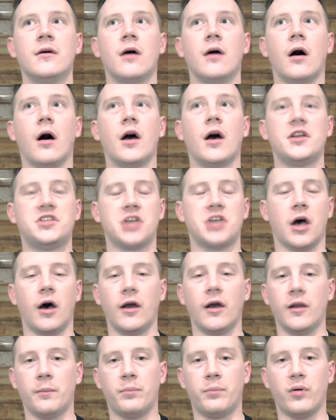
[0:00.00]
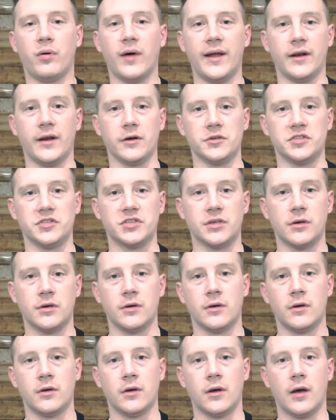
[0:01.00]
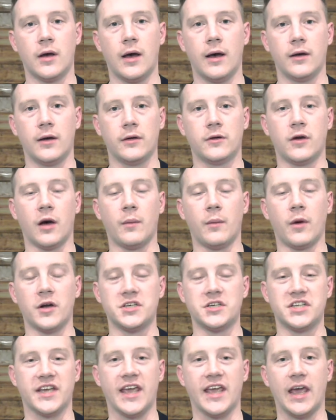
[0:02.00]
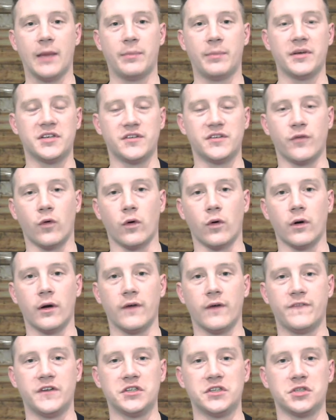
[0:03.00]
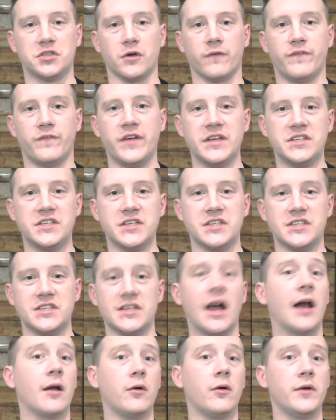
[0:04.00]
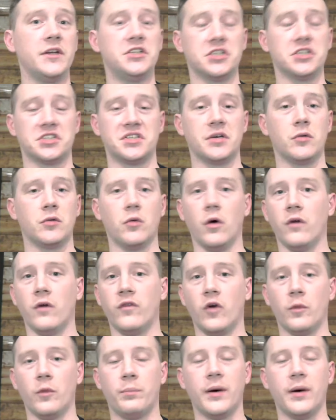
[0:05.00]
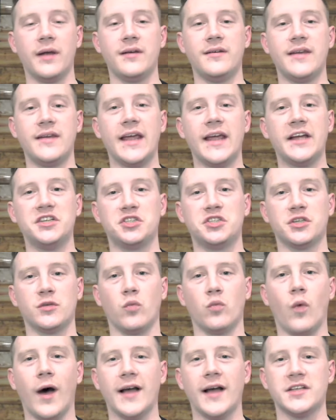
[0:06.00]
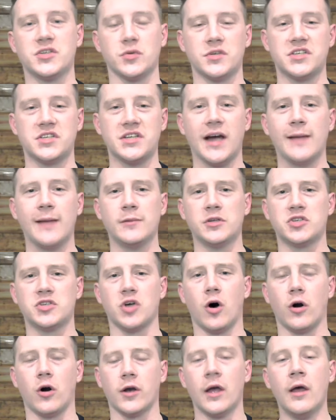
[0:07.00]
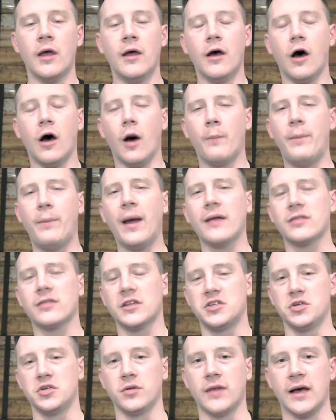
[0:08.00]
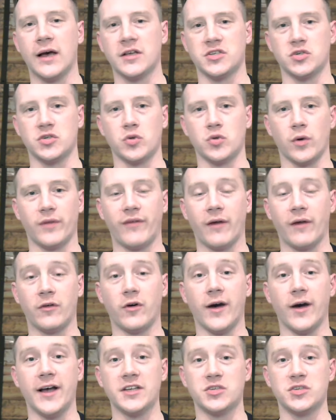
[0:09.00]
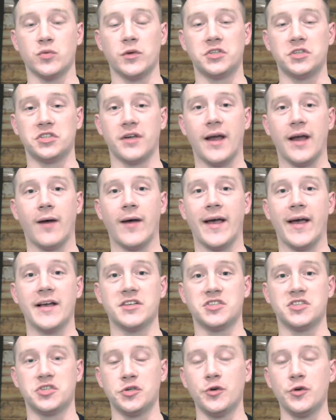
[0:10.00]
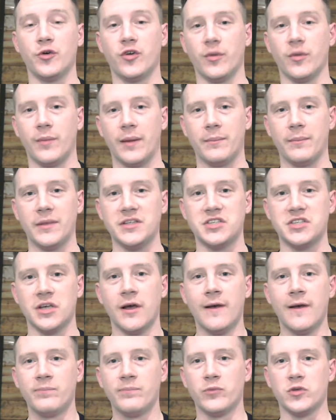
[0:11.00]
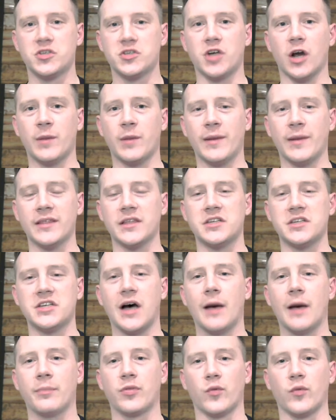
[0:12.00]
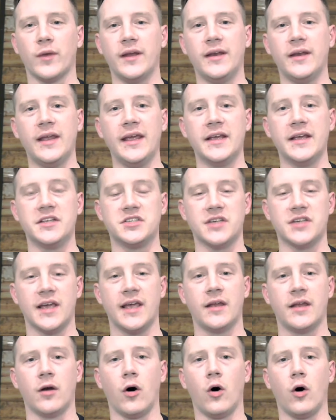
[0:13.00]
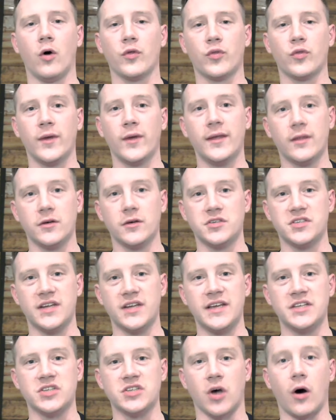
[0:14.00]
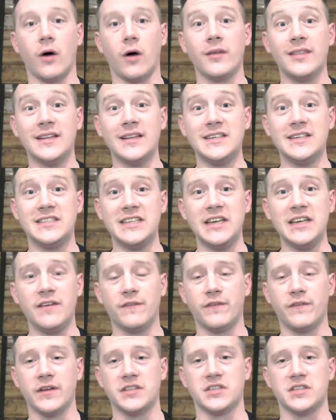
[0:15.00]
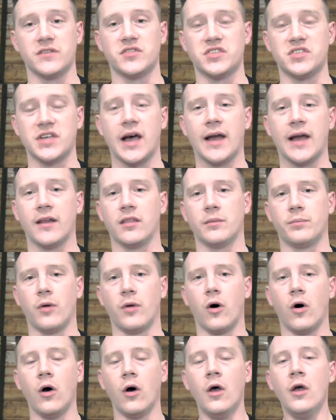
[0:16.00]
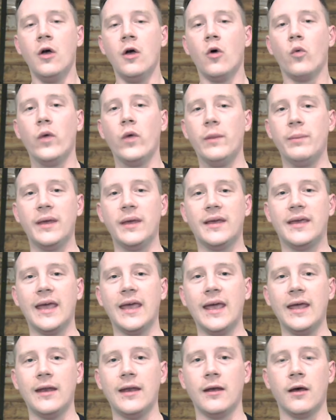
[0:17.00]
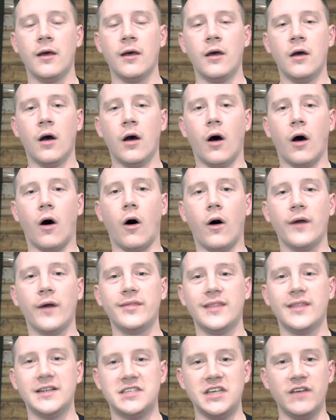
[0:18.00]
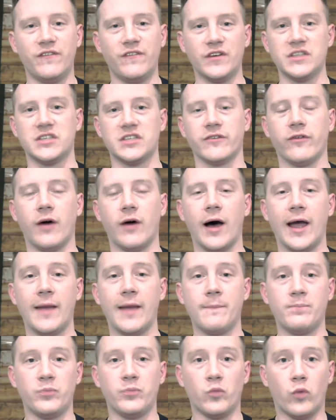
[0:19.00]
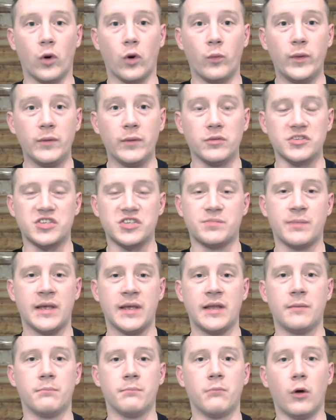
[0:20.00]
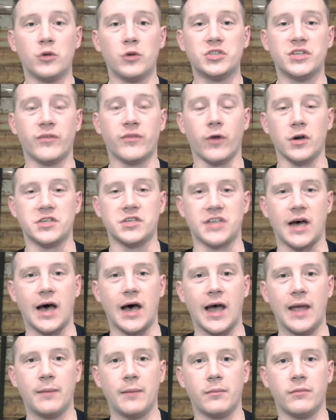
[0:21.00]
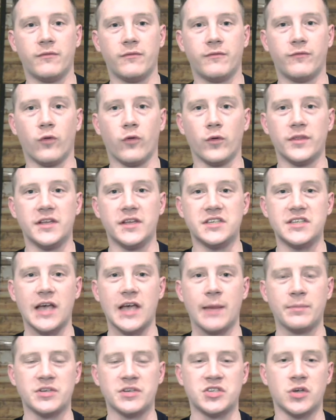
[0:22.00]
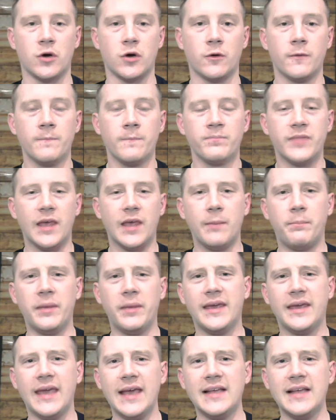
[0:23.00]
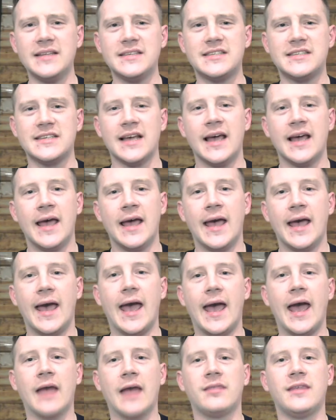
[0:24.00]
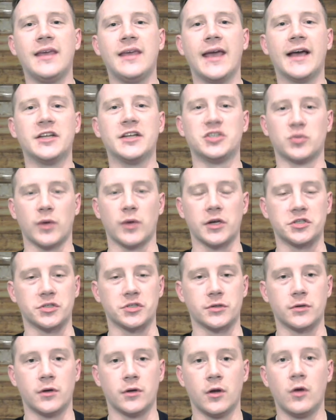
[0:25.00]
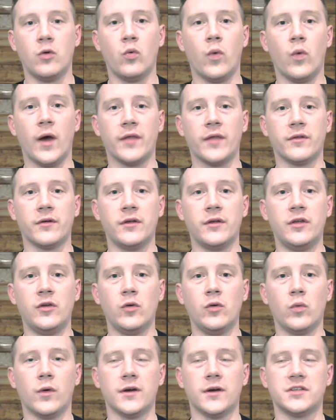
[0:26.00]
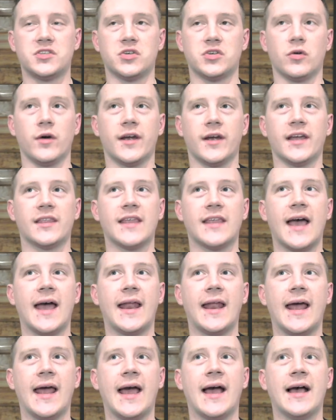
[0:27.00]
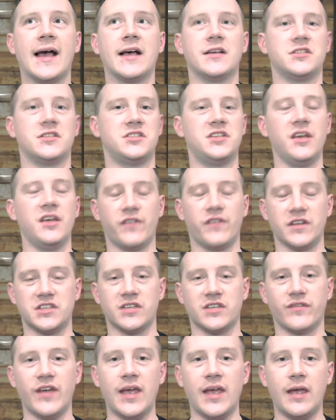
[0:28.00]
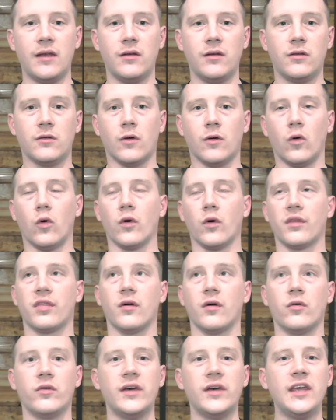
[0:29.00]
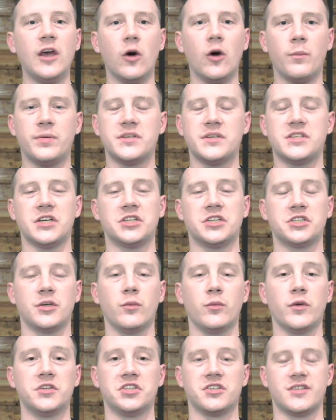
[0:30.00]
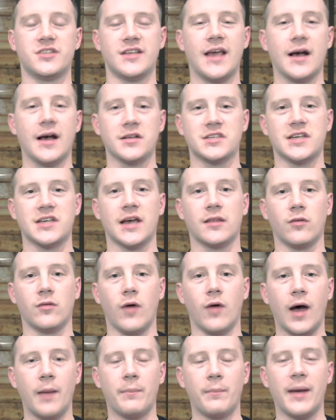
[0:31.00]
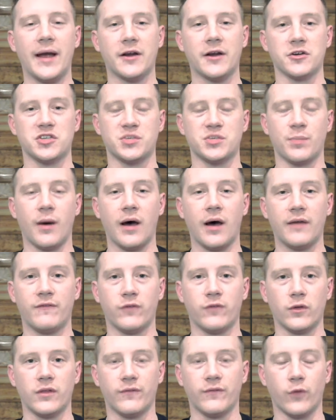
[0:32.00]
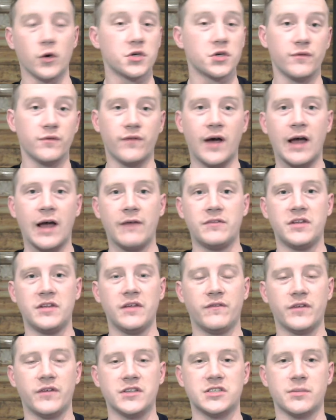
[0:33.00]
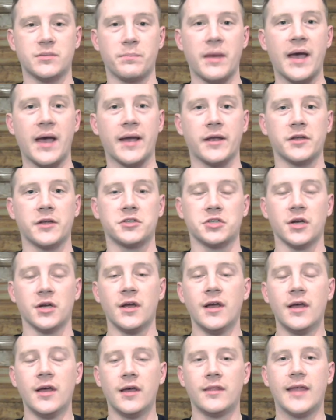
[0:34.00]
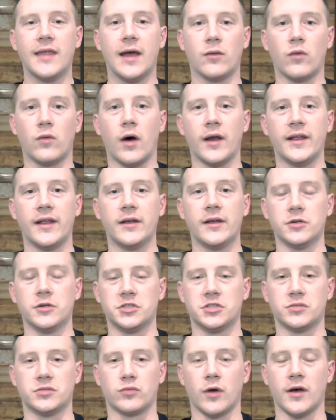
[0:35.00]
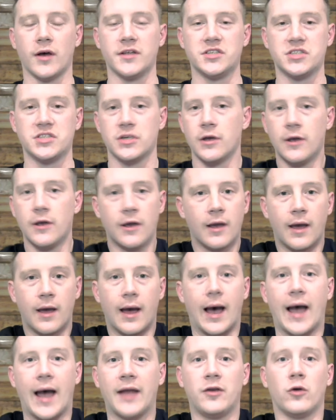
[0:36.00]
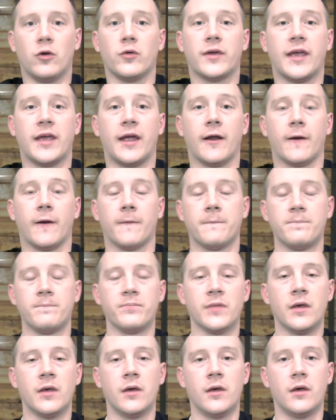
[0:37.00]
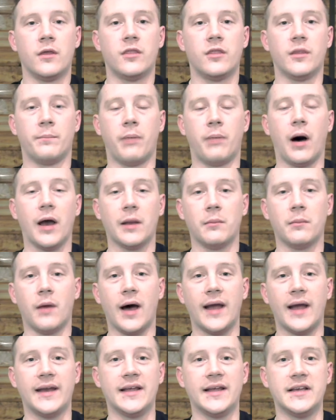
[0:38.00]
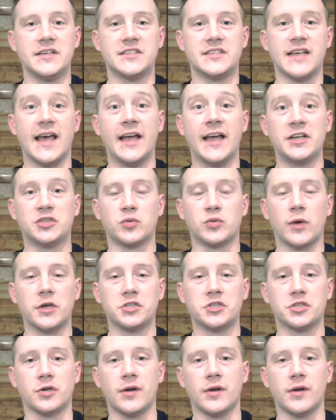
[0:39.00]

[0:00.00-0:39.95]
a ton of players come onto campus for official visits, not only just at Louisville, but nationwide. So it's time to talk about the 2025 class, which now has two commitments. We'll talk about the top three needs and all three of those needs on the defensive side of the ball. We begin on the defensive line, where we will spend most of our time for this episode. It begins at the edge rusher. Whether you want to look at that as defensive end or the Leo position, which is the outside linebacker spot for the 4-2-5 defensive package that Ron English runs, I don't care. The bottom line is edge rusher